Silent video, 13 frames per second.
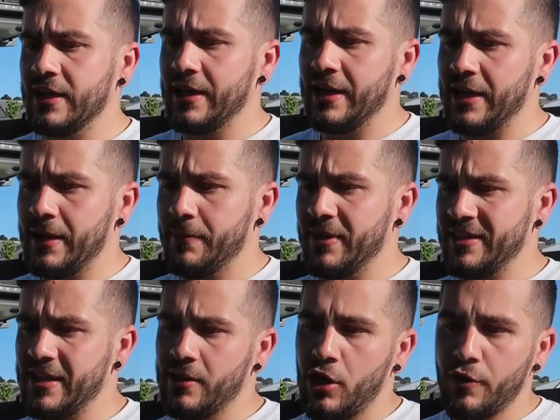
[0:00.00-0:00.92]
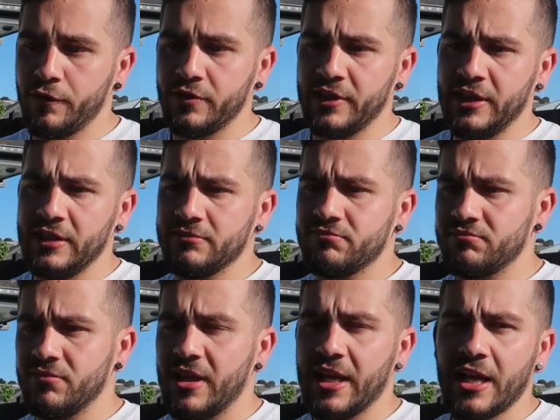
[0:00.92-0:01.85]
and then hopefully
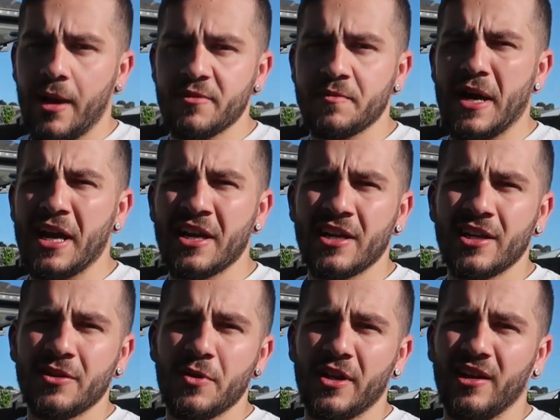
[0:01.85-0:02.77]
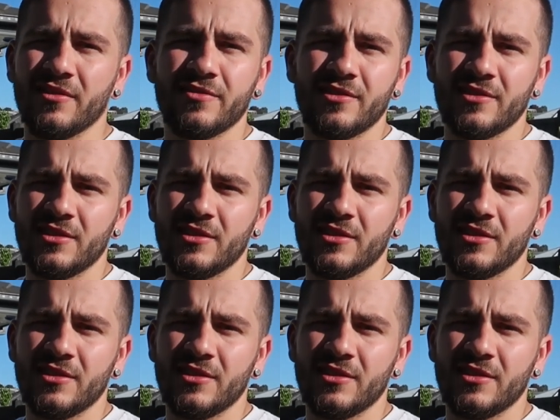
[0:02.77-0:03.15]
it comes back quick enough.